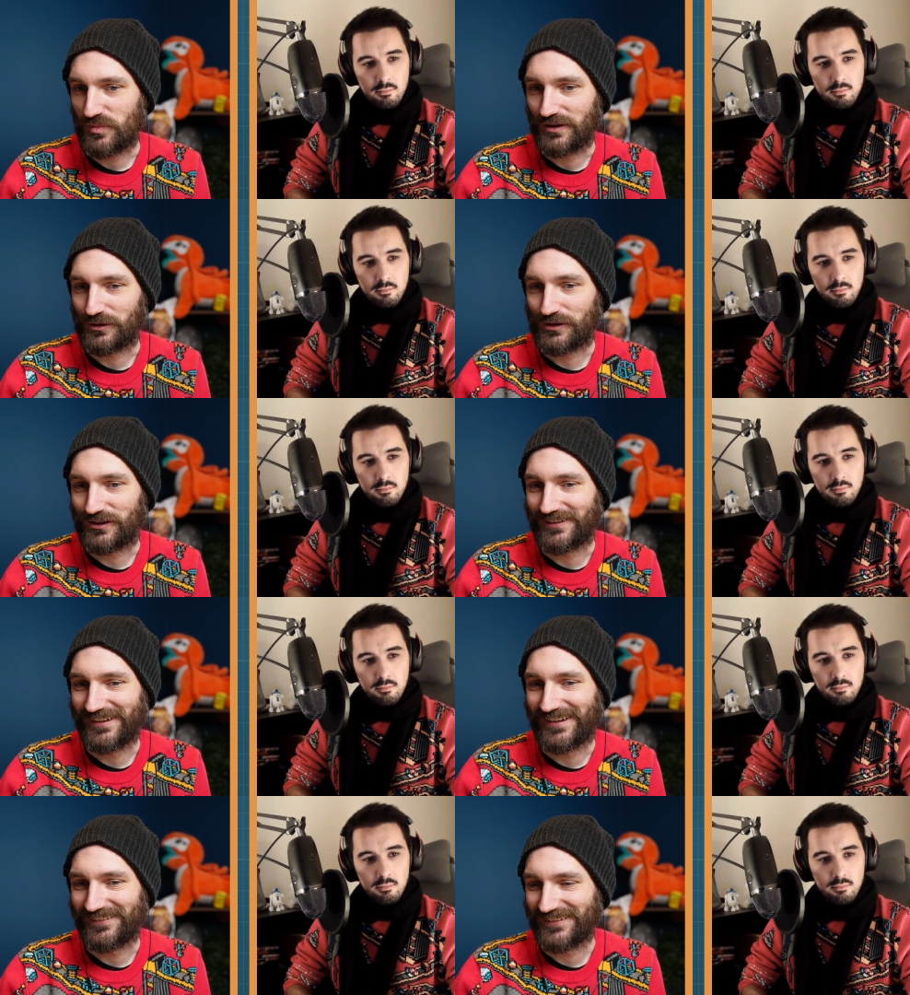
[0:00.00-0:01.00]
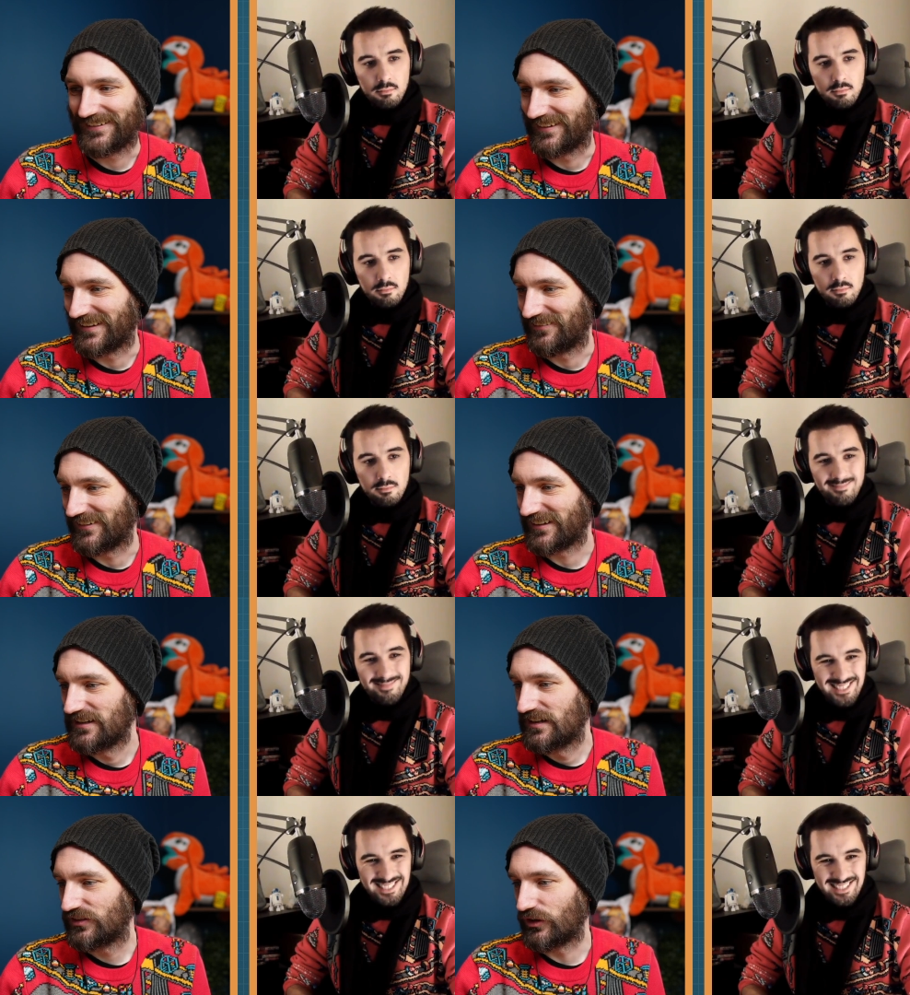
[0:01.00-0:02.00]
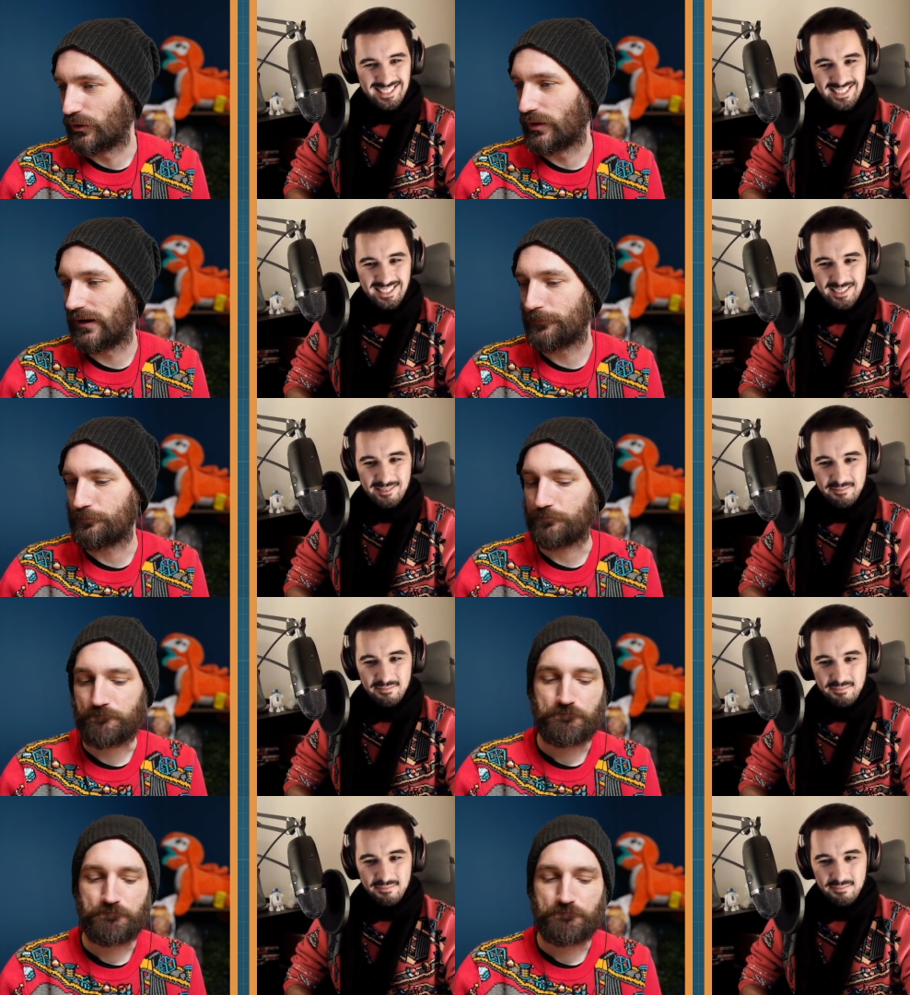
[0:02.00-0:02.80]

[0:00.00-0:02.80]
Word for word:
Speaker 1: bingo card. Oh yeah, we should get that back. So um,